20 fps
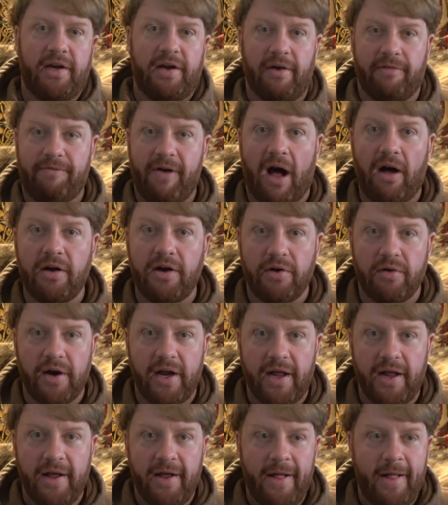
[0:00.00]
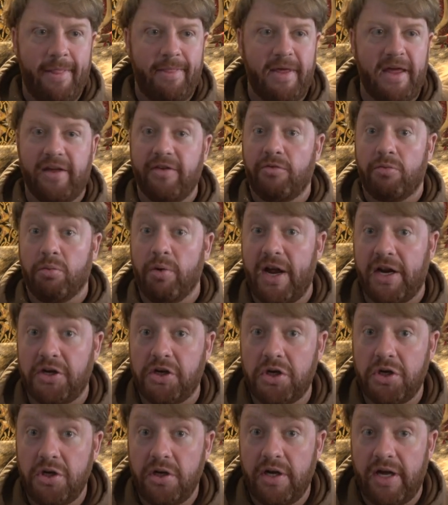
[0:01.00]
Now, falconry is
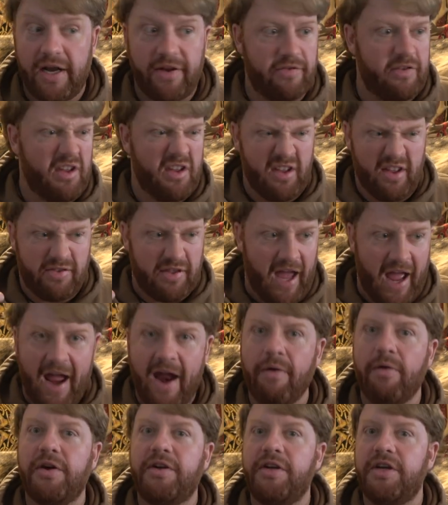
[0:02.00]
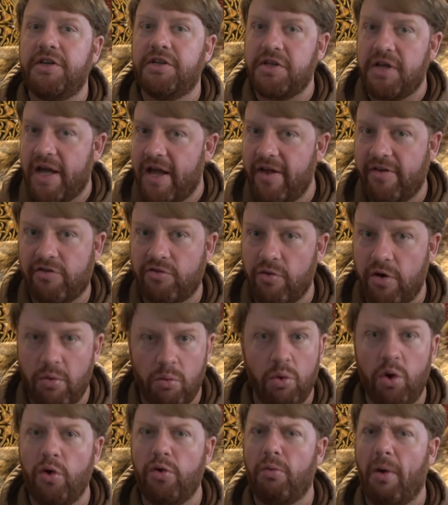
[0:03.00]
rich. It's the heritage, the history
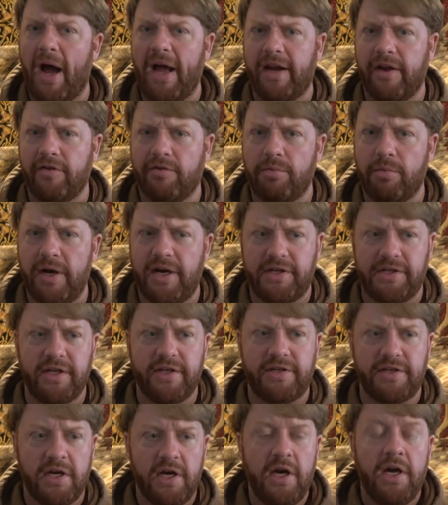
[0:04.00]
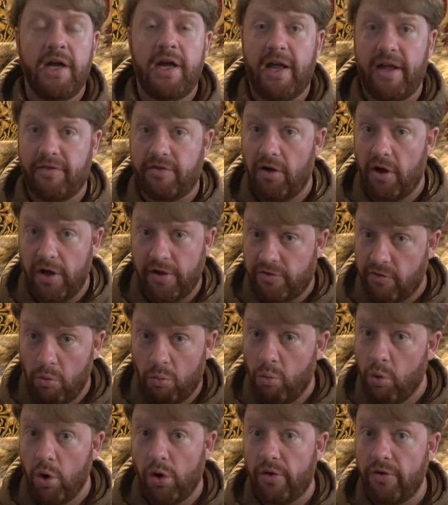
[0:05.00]
worldwide is rich. It's it's a it's a
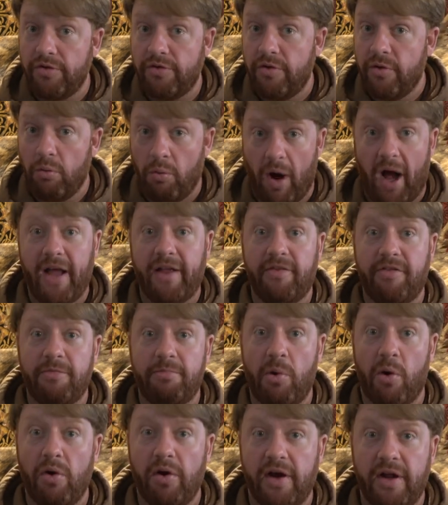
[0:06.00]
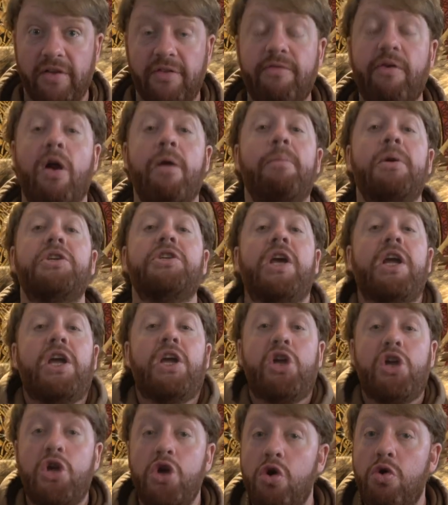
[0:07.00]
worldwide sport. It's very much a
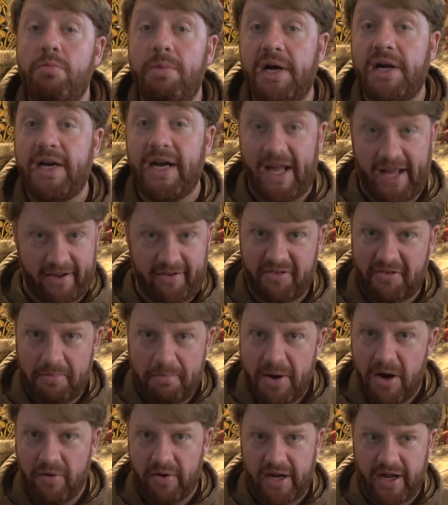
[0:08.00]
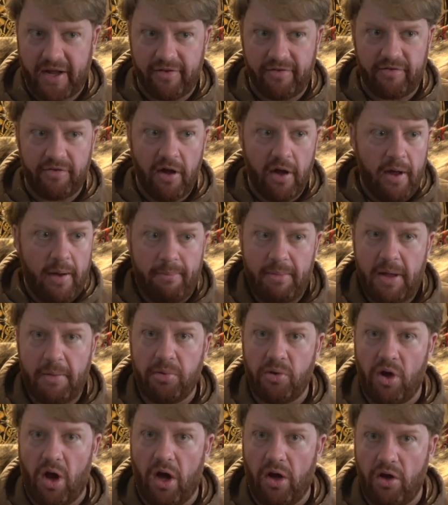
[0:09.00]
human experience.
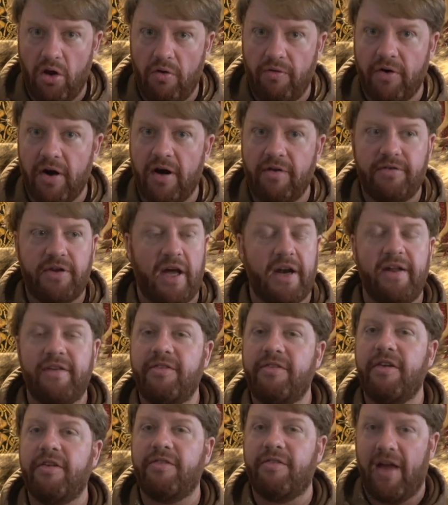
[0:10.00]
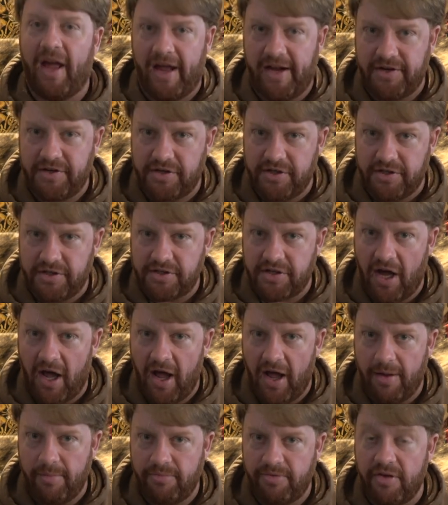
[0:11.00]
People all over have done it since ancient
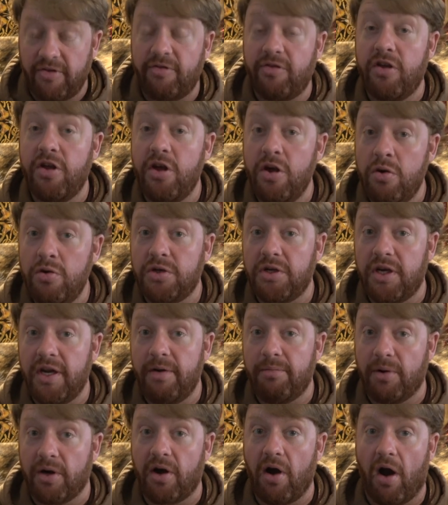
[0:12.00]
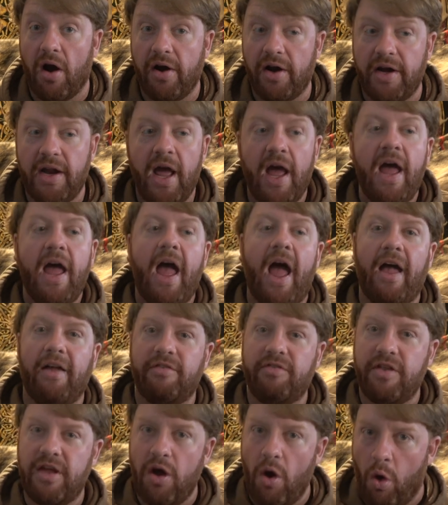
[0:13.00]
times. It's usually regarded
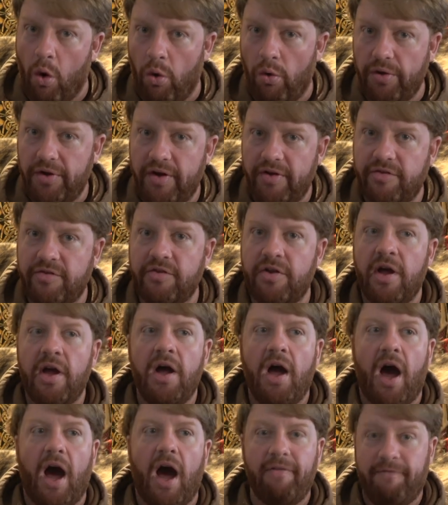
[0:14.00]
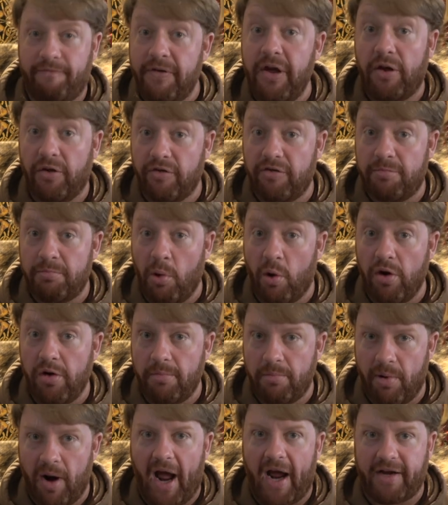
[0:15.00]
as the oldest field
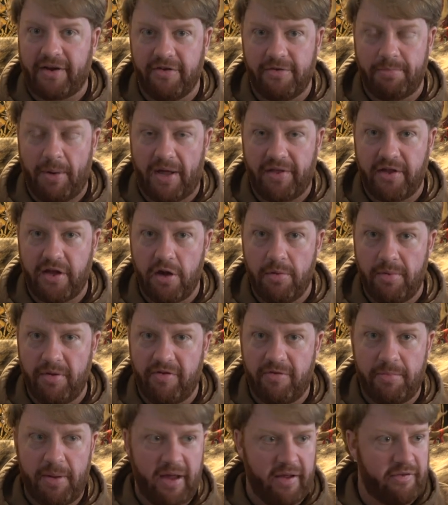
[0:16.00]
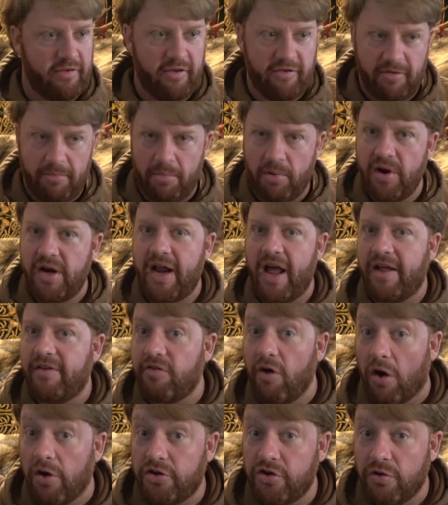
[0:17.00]
sport practiced by the human species. It predates
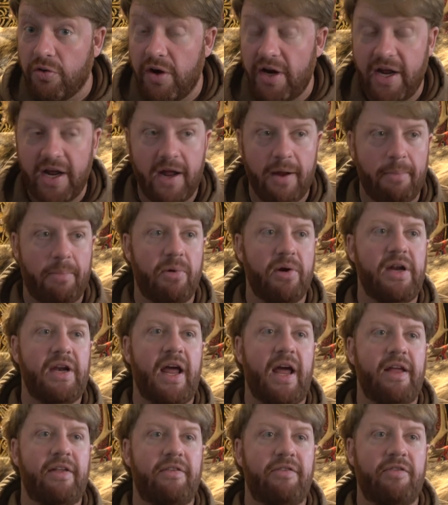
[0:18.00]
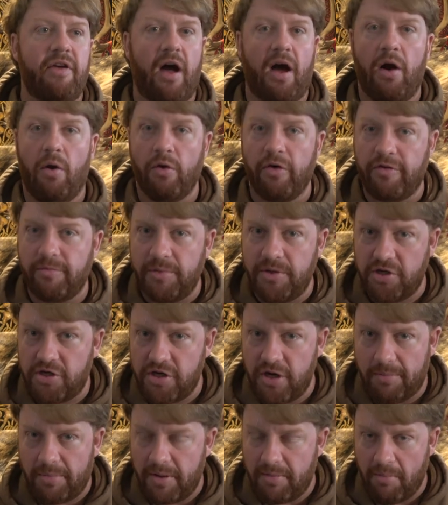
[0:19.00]
archery, it predates uh,
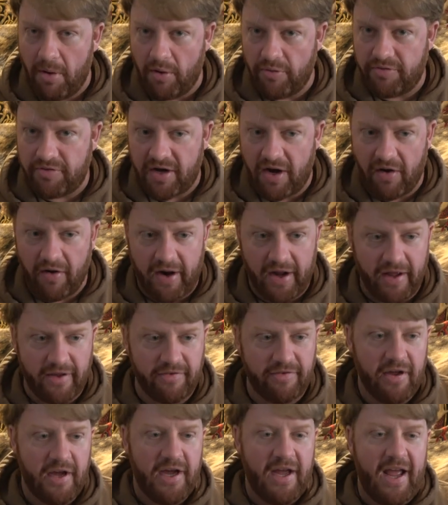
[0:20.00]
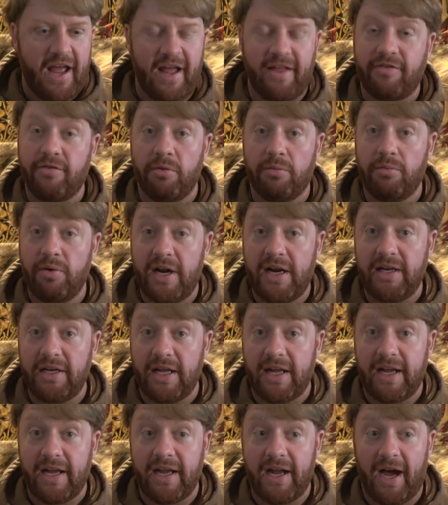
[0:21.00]
horsemanship in most areas, and so
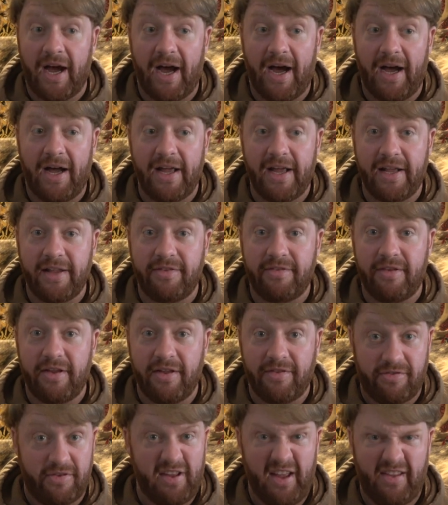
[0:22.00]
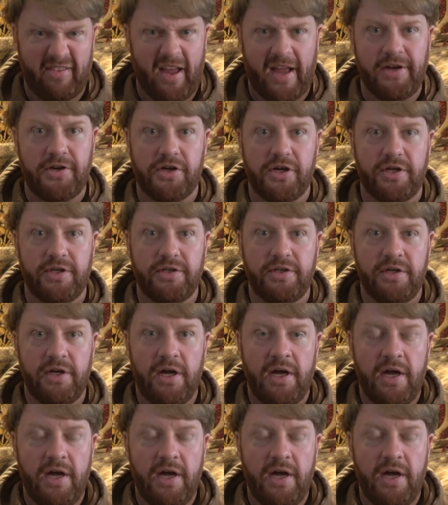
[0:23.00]
really, uh, it's it's it's ancient.